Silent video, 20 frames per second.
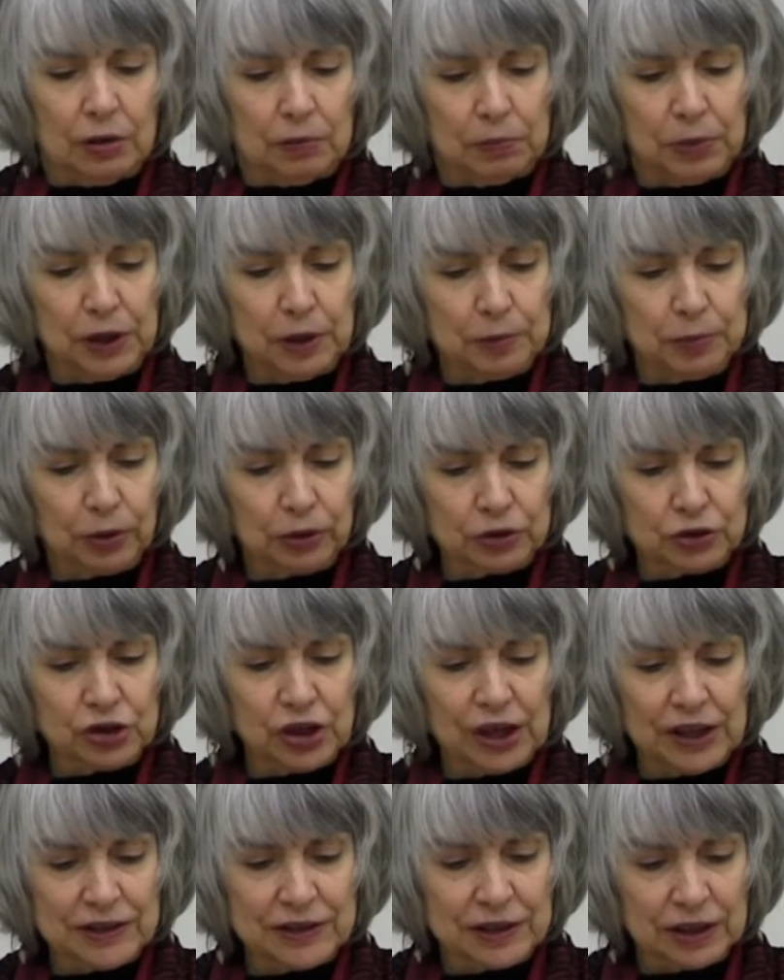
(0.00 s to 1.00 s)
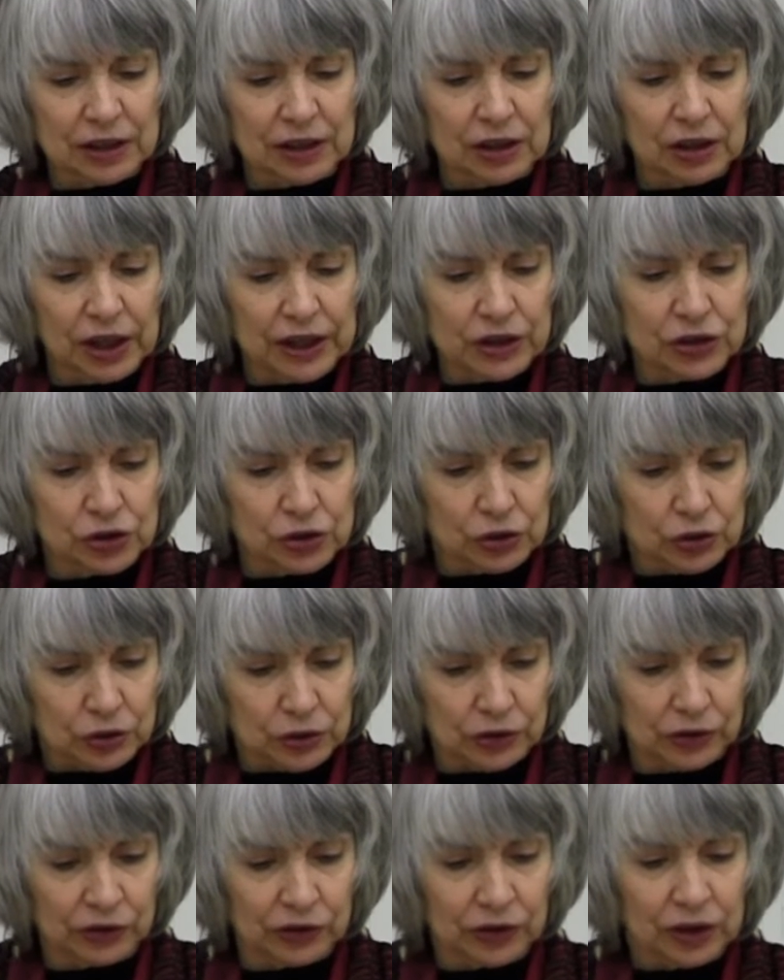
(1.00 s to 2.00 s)
people chasing
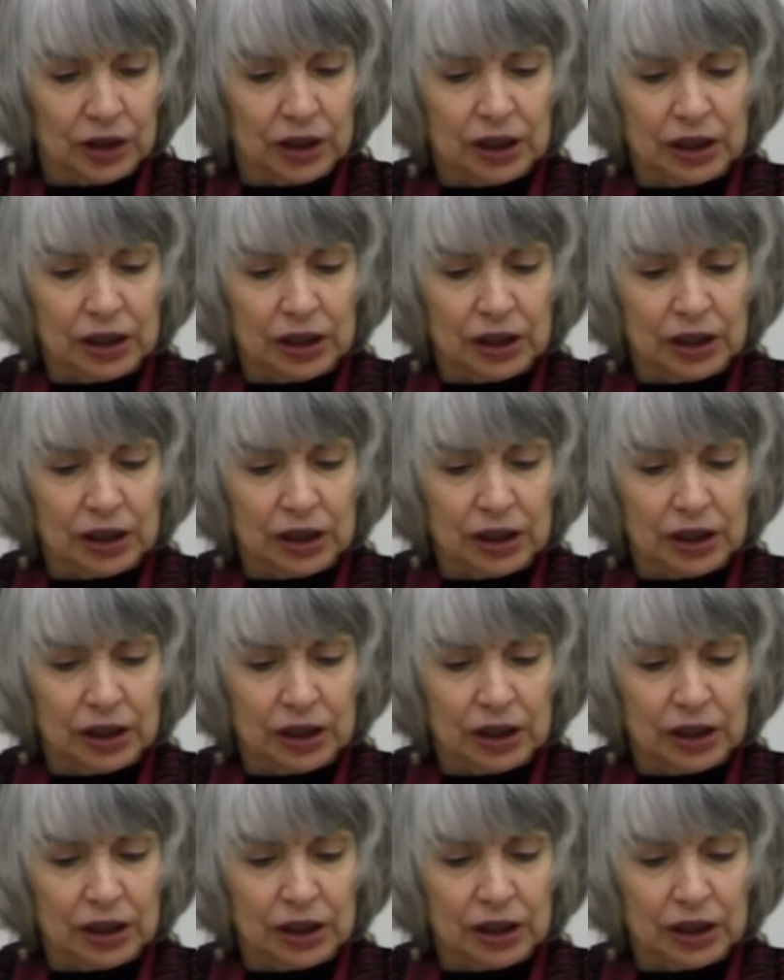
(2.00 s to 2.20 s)
glaciers